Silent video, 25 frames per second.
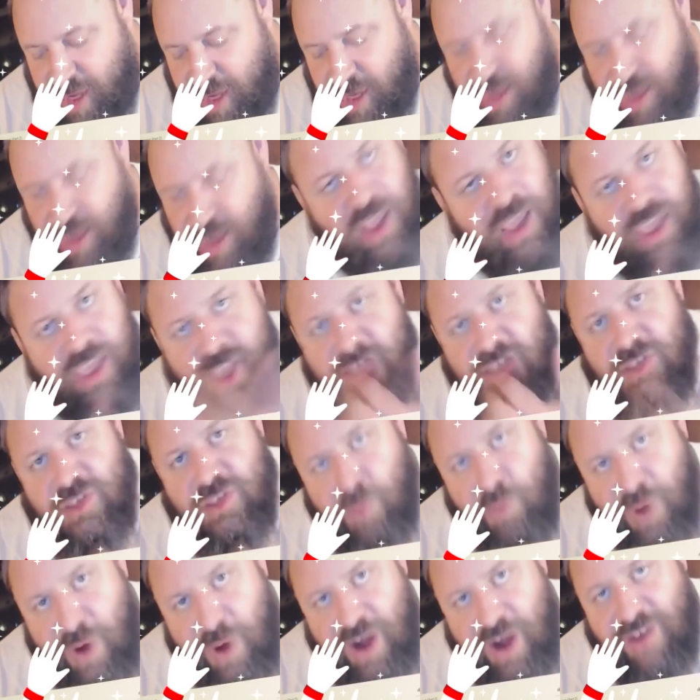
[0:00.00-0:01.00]
Edits of
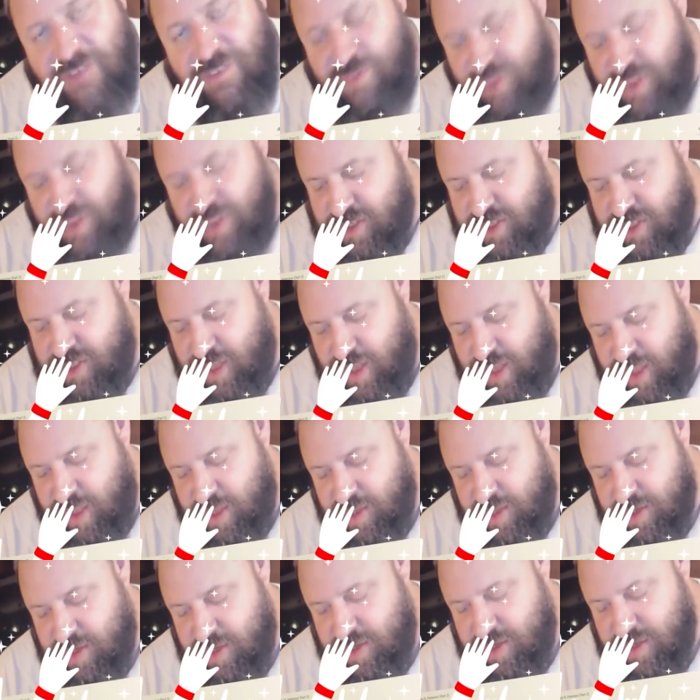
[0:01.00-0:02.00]
long vids are
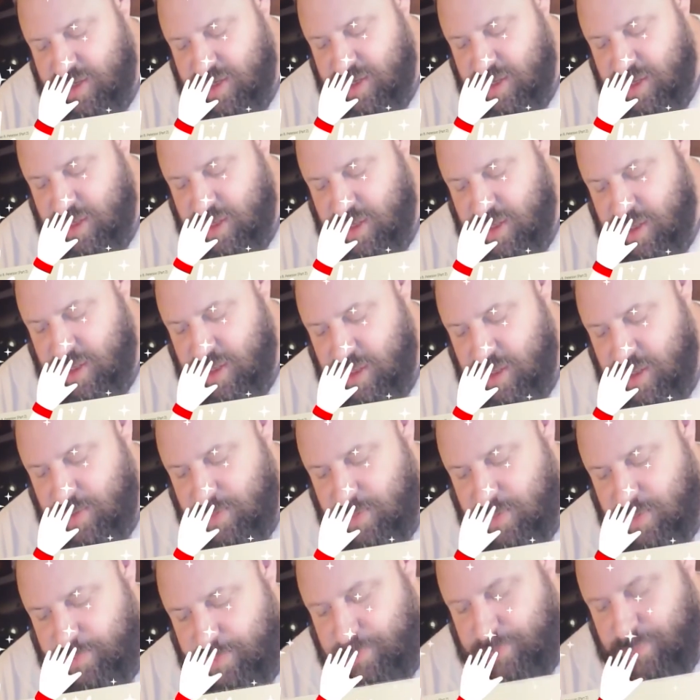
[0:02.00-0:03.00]
hard because loading
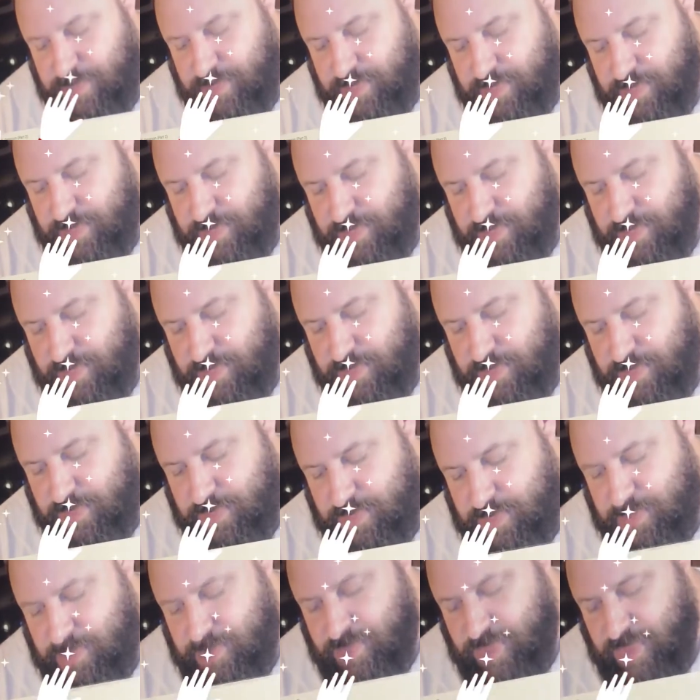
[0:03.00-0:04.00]
them
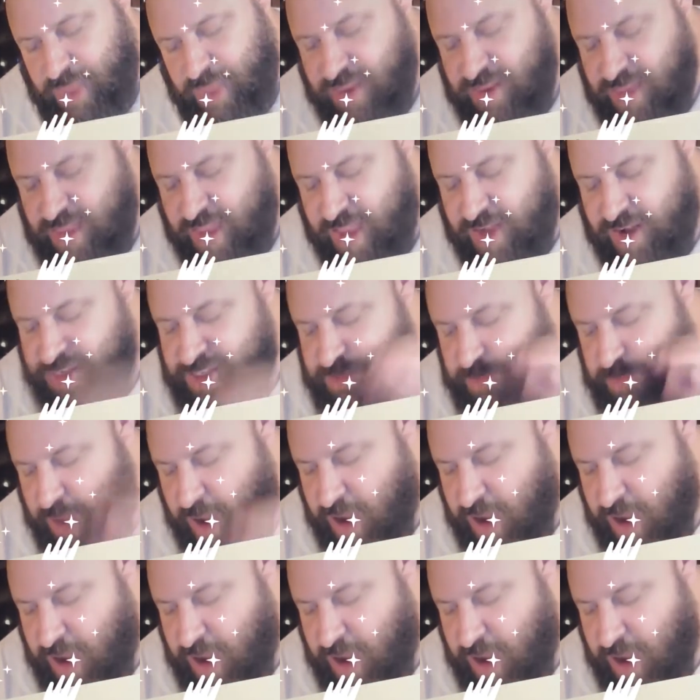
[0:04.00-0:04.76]
takes forever.